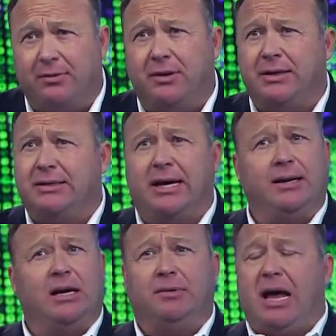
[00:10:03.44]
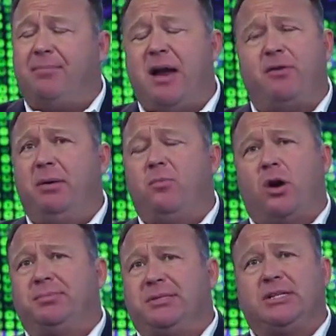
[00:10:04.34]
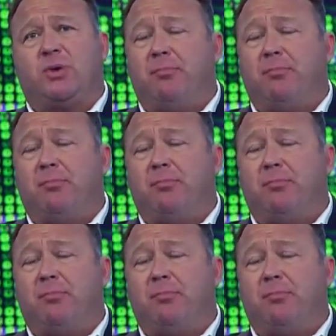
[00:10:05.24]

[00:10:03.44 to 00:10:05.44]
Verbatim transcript: level and a gut level, I've never been more upset.